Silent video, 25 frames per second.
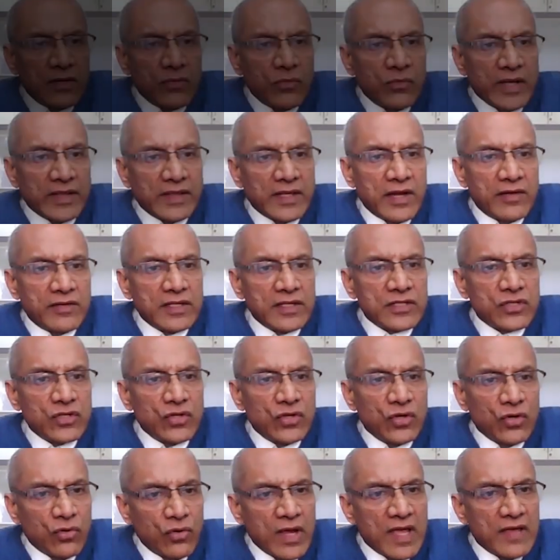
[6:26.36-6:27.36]
When there is
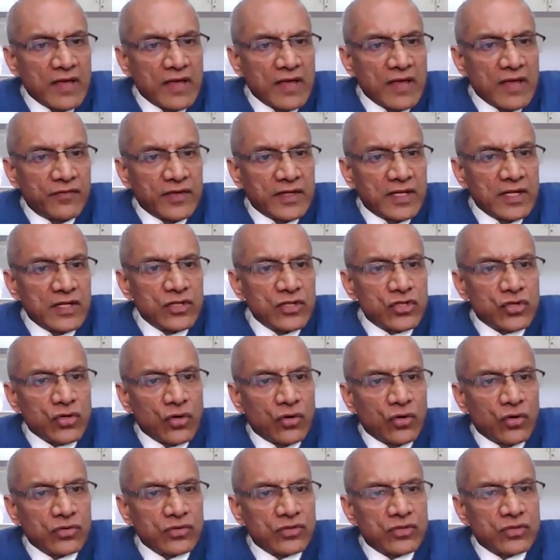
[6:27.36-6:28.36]
no evidence
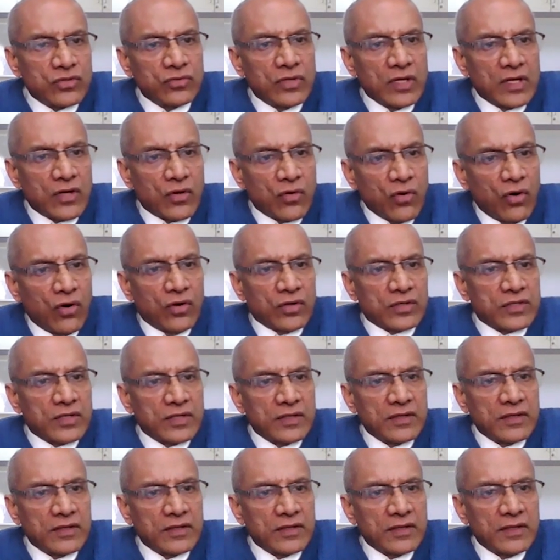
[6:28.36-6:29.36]
shown to the court
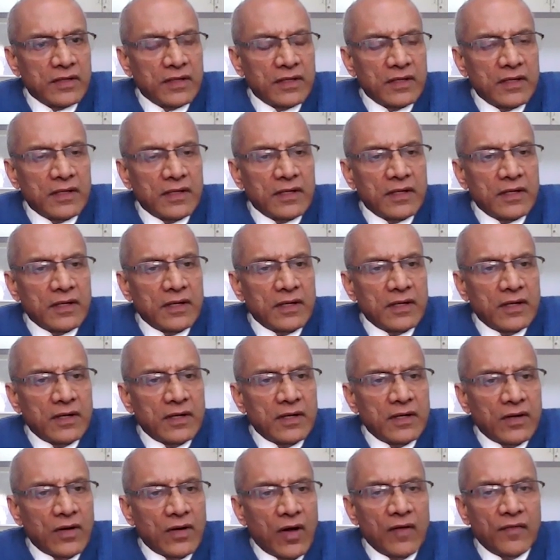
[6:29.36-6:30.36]

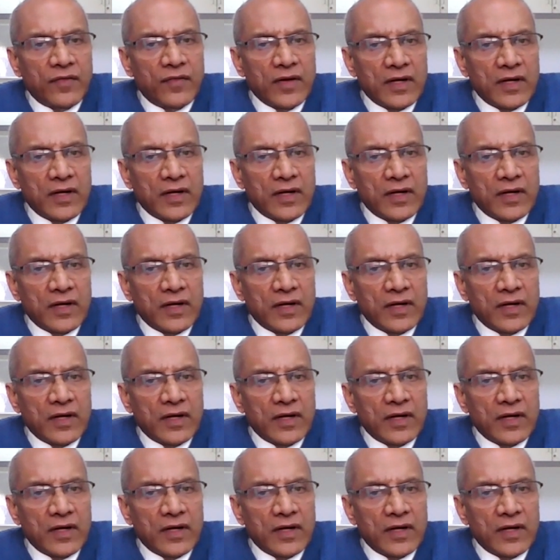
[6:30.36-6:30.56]
of her